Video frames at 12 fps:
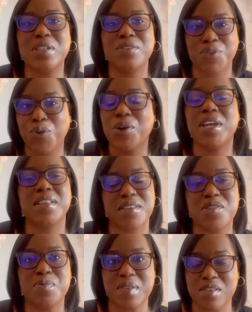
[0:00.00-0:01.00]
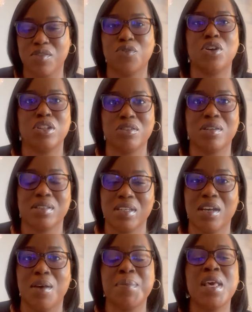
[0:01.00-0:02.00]
If you are in this business for a long
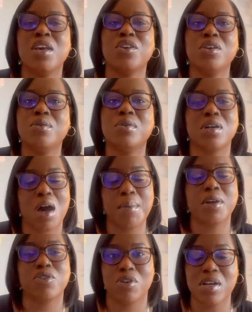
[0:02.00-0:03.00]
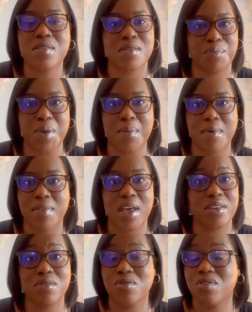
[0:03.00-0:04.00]
time, you will come across some people
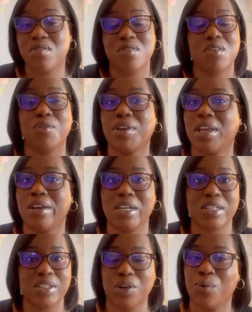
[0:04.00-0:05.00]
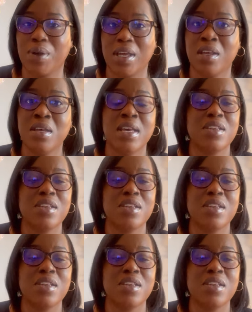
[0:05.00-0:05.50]
that you just don't care to deal with.